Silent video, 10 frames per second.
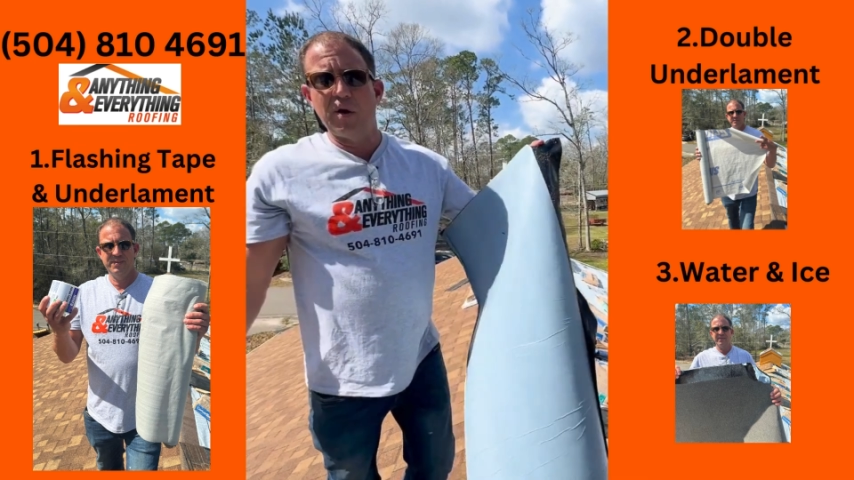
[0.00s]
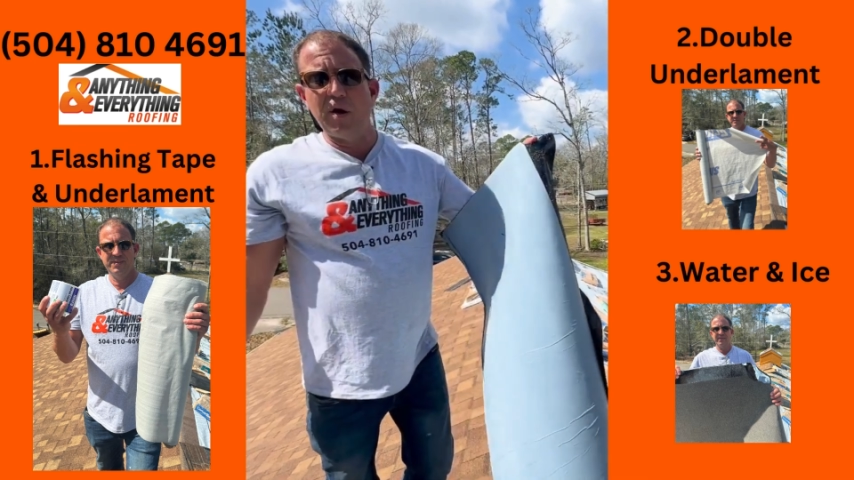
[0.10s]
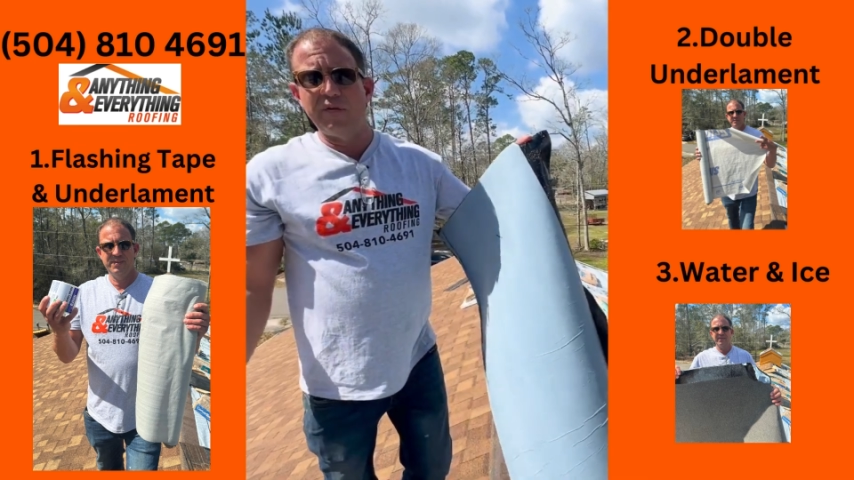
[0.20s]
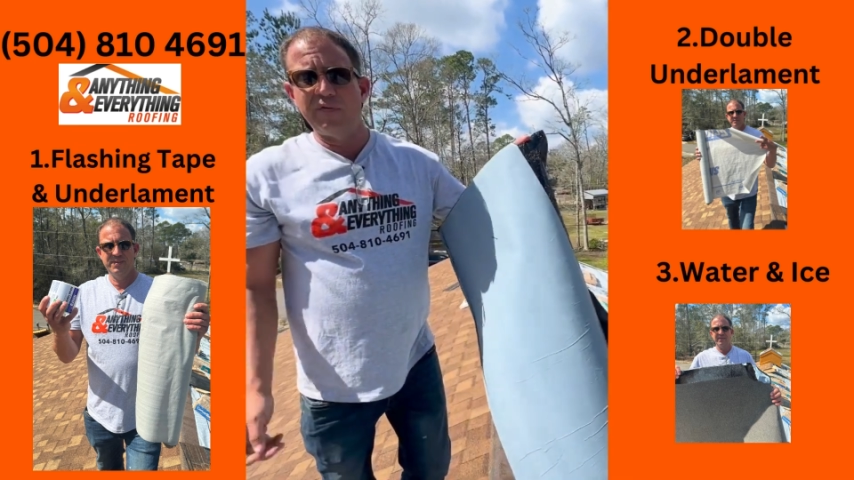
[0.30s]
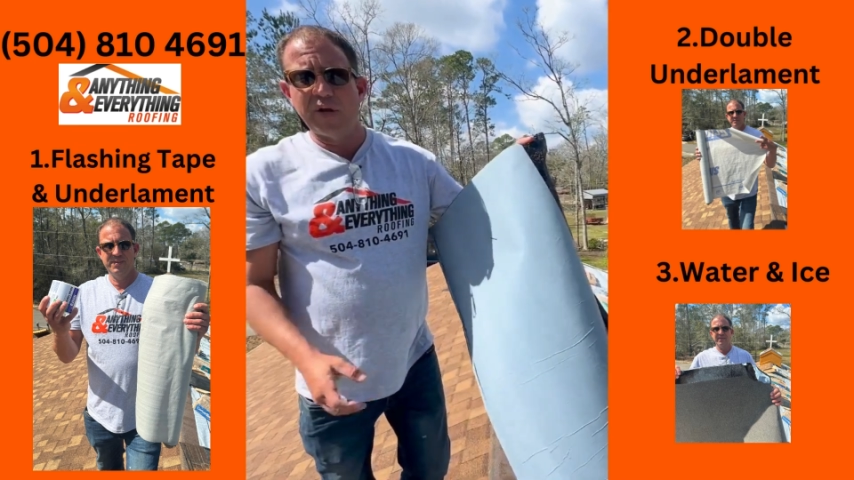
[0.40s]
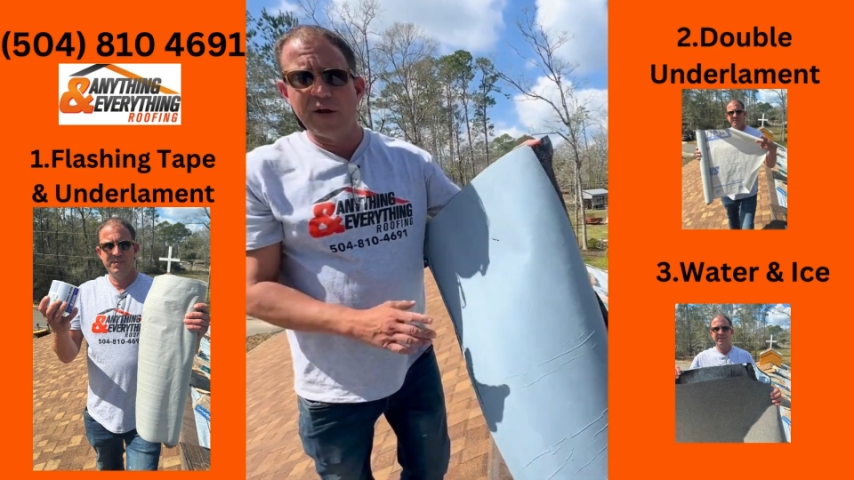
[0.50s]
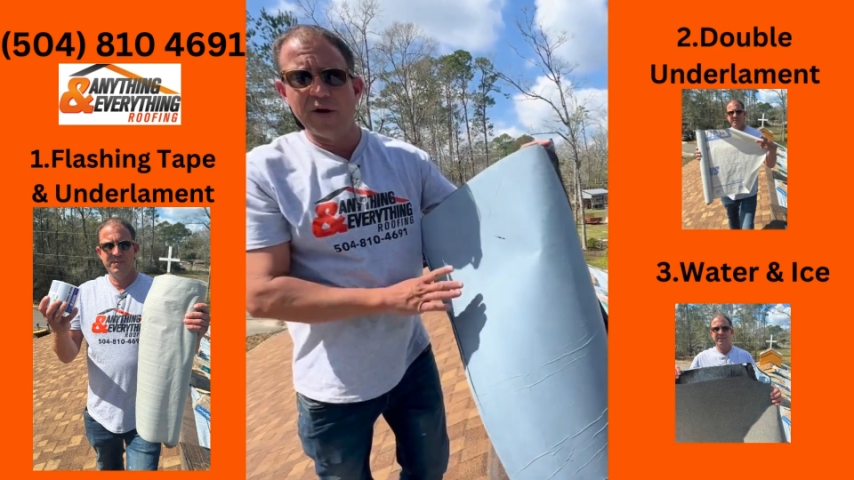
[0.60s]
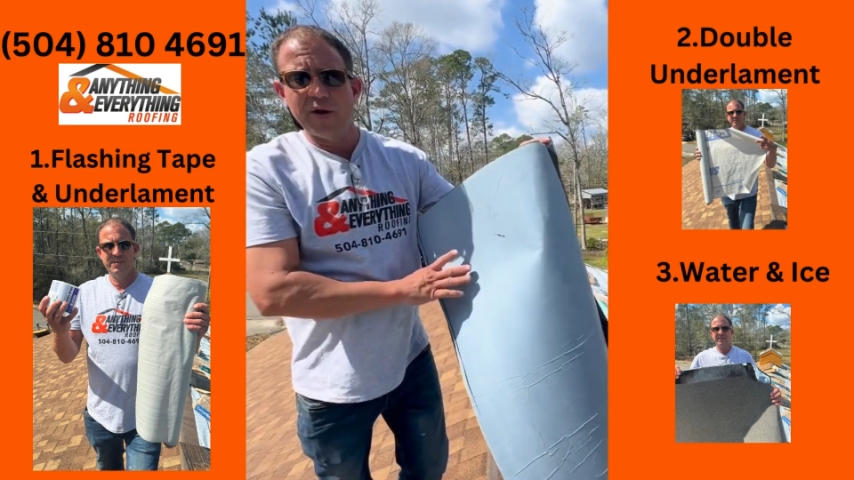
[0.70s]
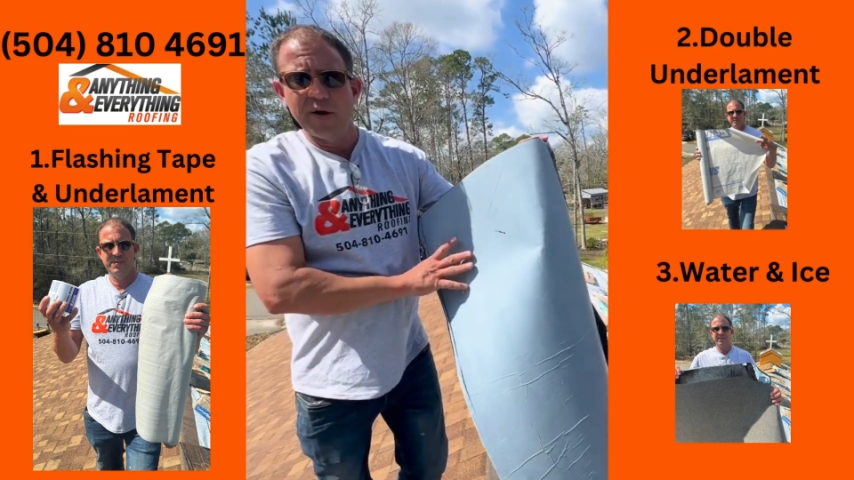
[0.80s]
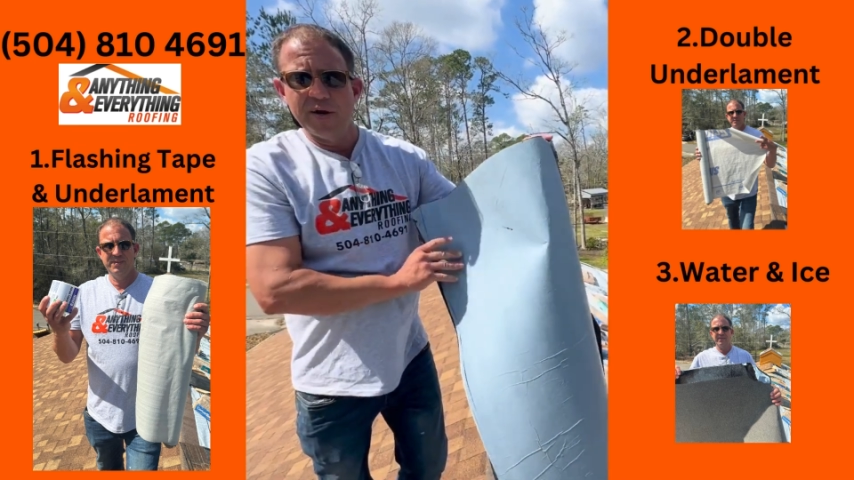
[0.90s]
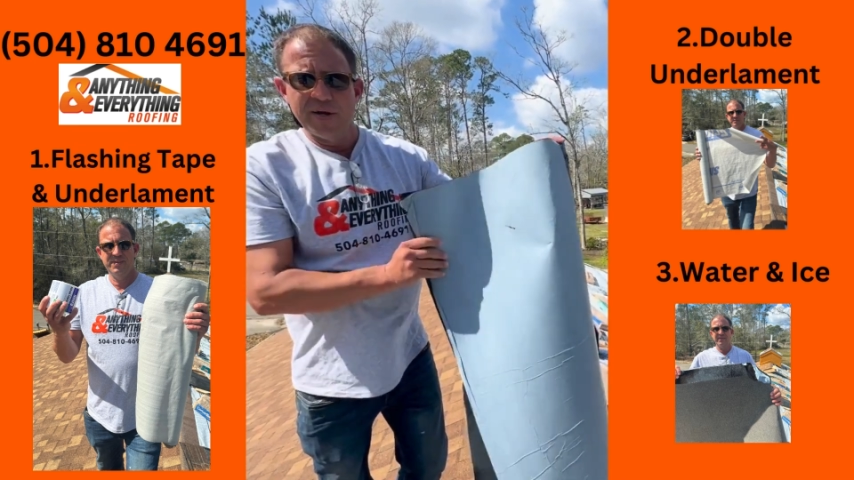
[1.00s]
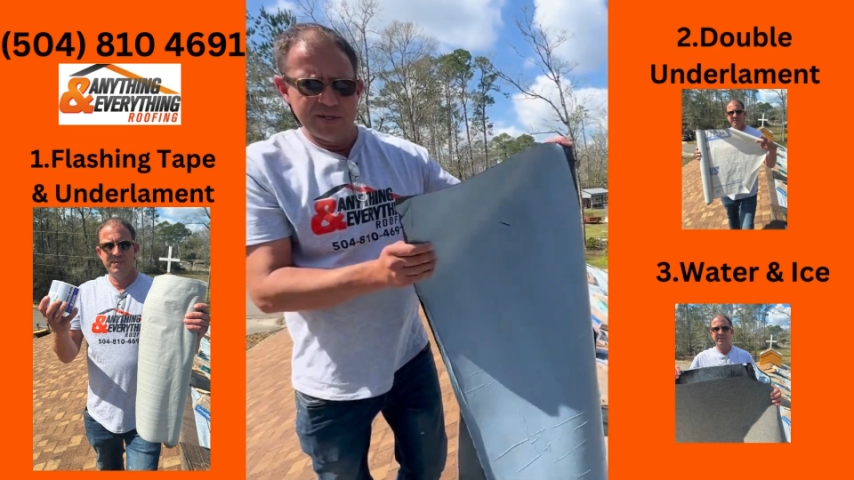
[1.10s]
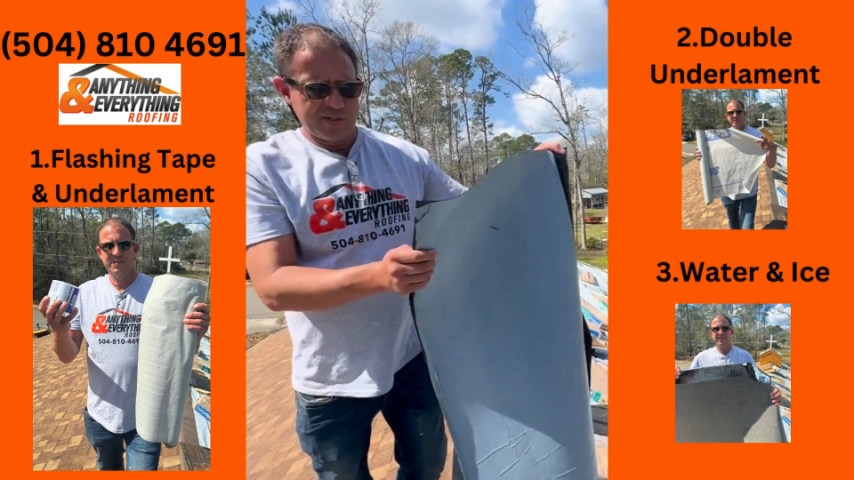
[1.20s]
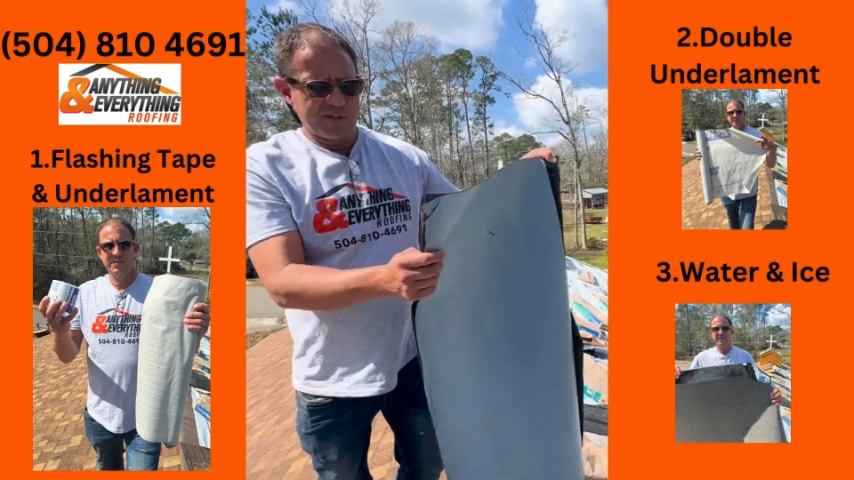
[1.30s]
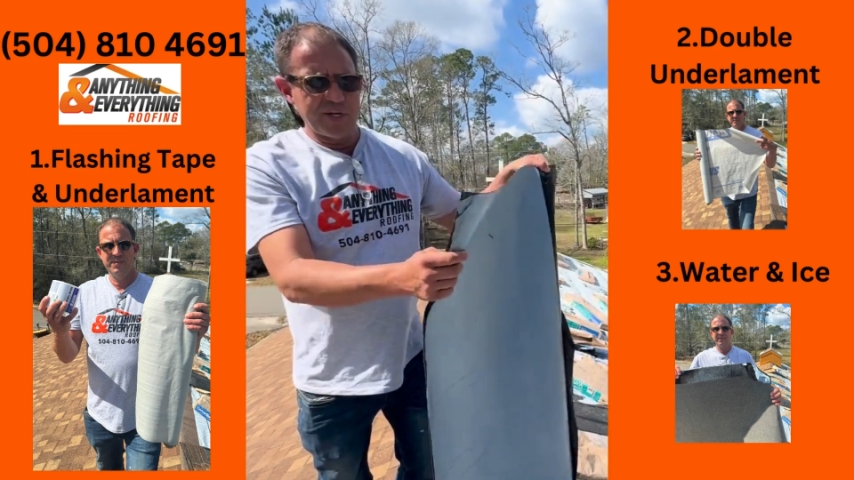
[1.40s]
off layer,
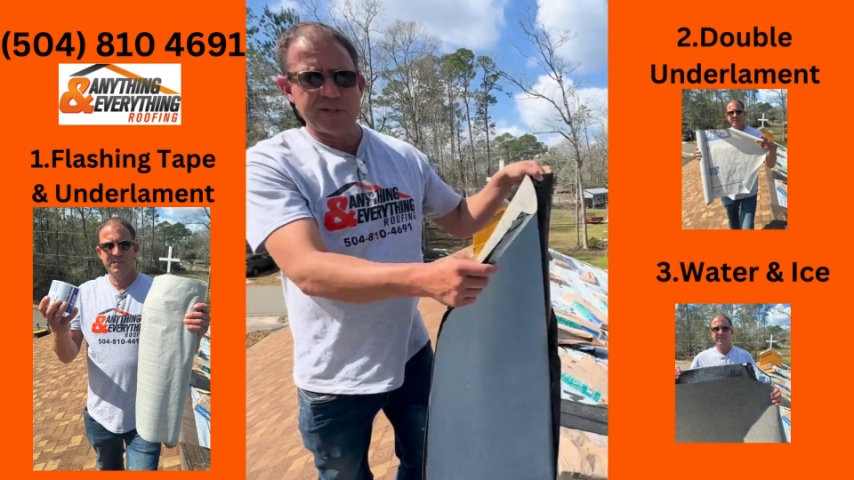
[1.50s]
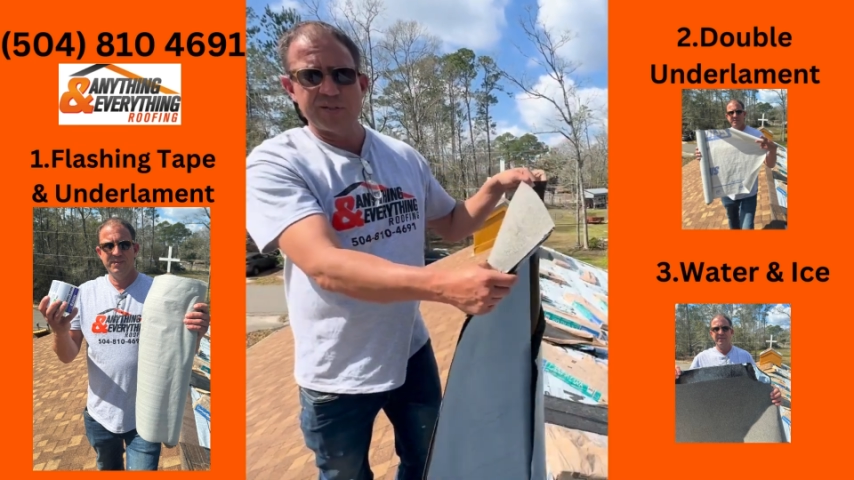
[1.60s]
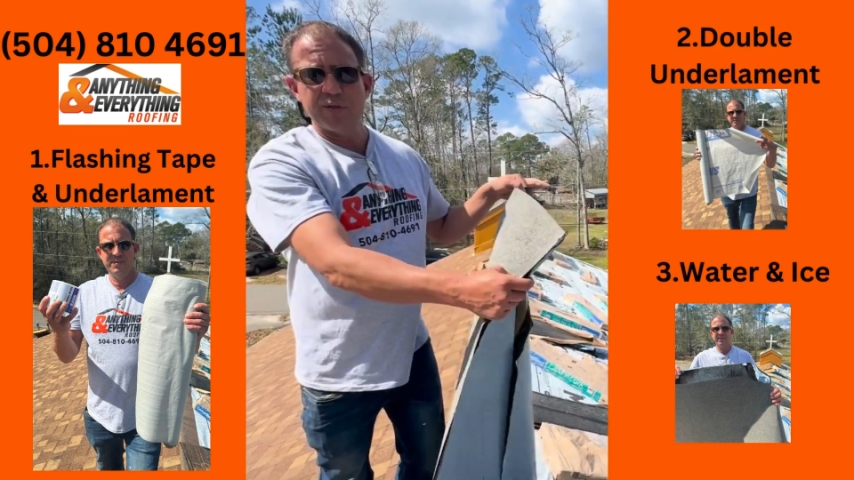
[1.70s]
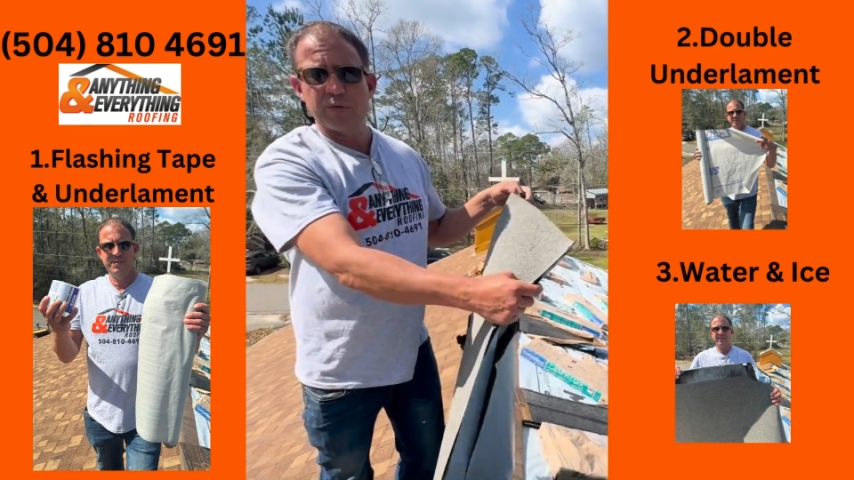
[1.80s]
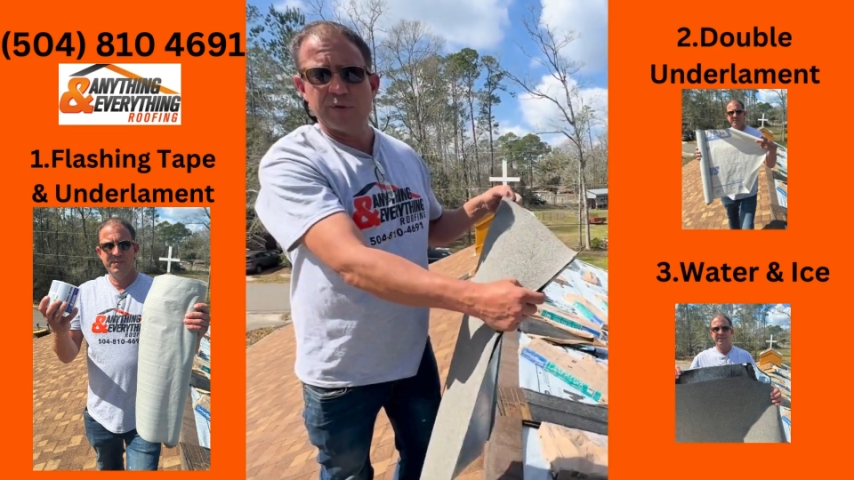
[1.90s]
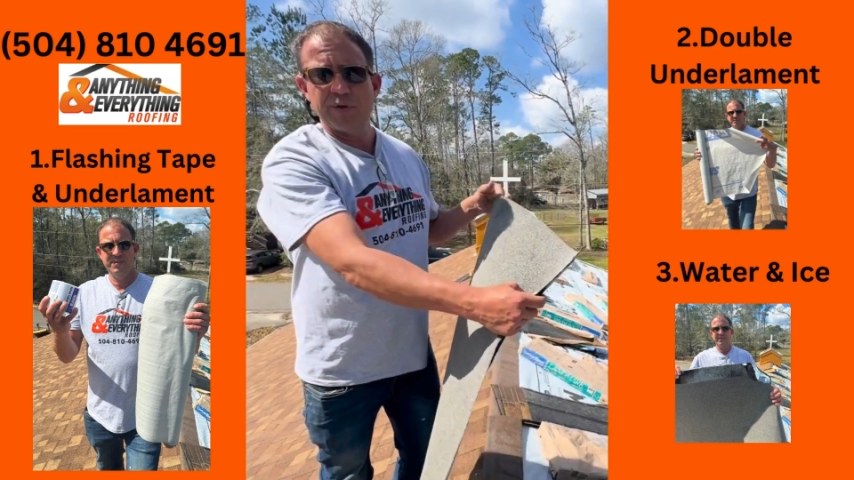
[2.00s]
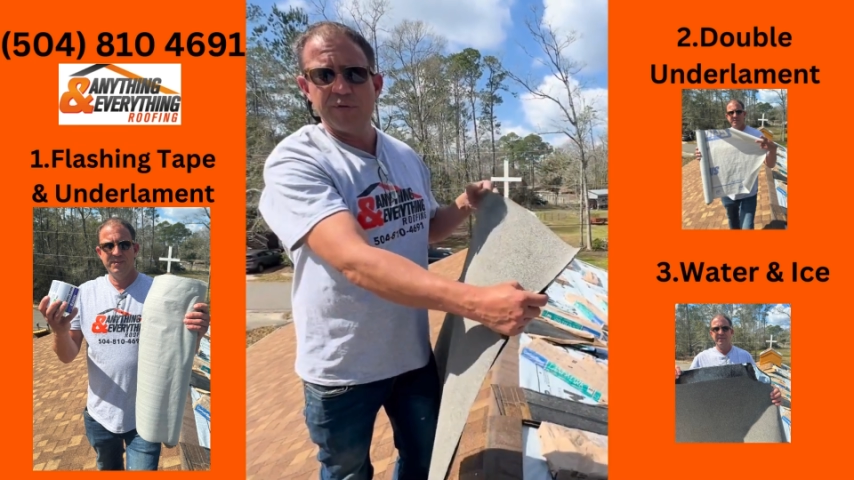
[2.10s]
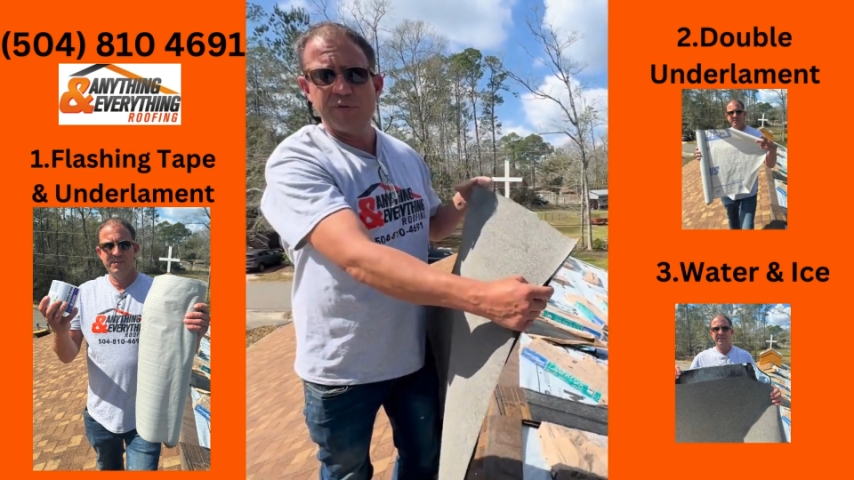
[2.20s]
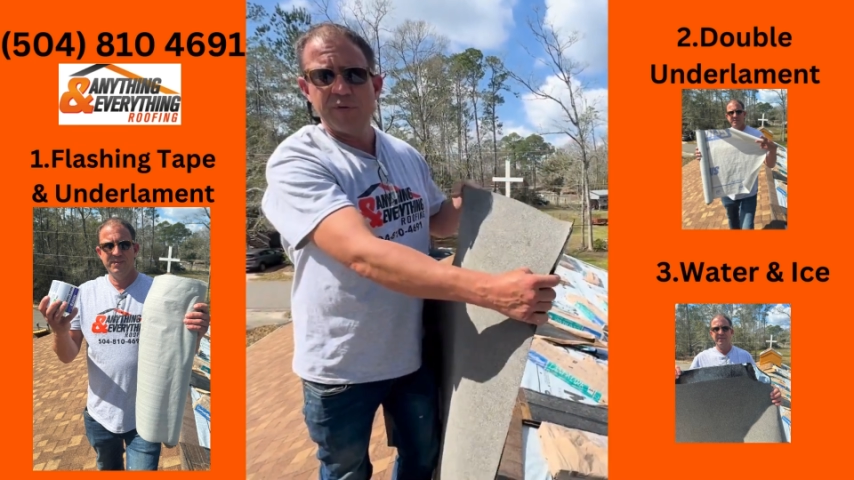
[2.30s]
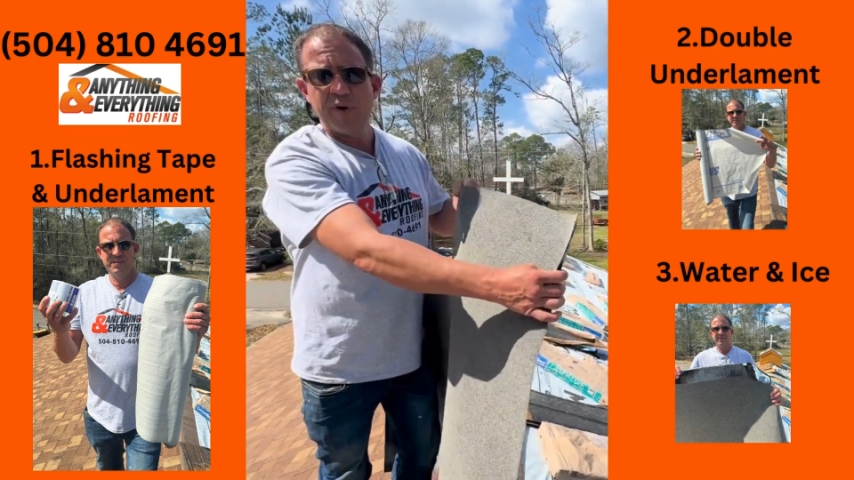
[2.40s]
sticks to the roof.